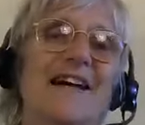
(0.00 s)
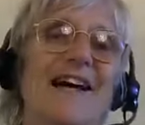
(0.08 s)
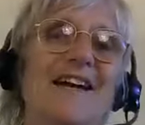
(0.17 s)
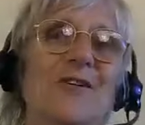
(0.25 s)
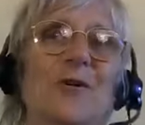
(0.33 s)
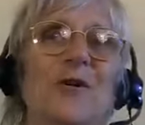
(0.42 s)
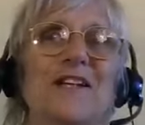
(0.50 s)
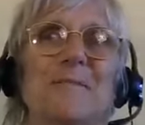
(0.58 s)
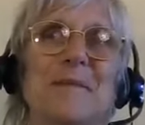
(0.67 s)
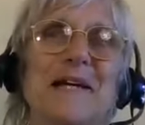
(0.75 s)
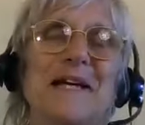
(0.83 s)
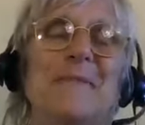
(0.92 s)
I call it
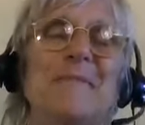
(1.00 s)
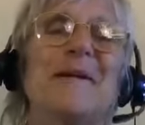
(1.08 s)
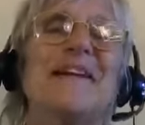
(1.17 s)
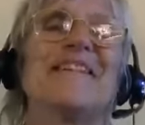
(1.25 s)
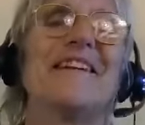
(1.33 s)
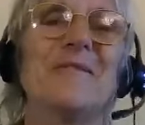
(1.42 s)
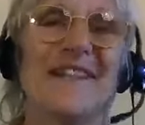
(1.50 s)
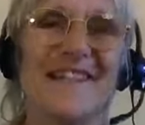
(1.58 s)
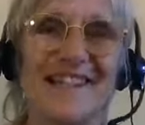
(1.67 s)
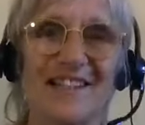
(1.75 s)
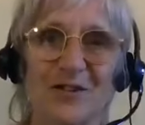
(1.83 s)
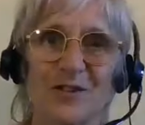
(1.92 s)
being busy with
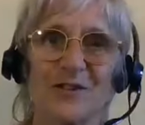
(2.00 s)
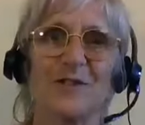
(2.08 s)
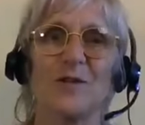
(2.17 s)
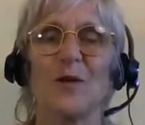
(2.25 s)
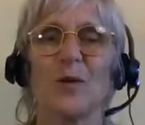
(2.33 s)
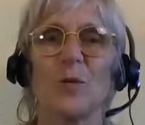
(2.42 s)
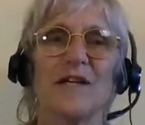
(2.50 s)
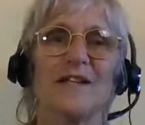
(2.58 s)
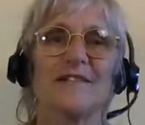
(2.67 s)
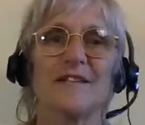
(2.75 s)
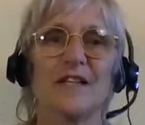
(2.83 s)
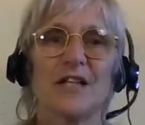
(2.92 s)
it, all,
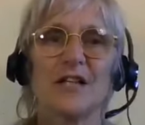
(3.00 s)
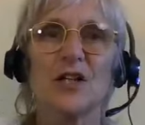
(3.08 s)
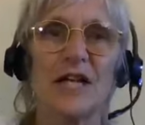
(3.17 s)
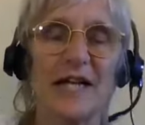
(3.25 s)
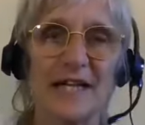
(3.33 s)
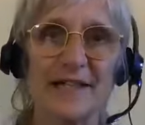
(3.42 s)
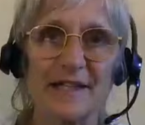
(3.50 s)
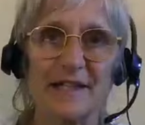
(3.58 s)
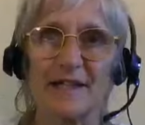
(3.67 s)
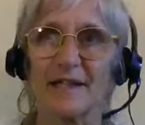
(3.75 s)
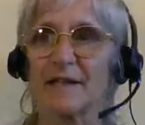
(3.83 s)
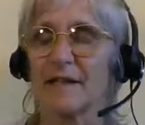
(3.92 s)
always looking at
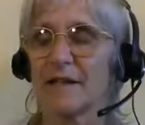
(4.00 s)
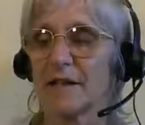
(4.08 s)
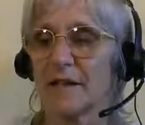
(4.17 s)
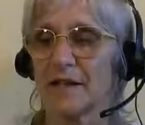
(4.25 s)
it and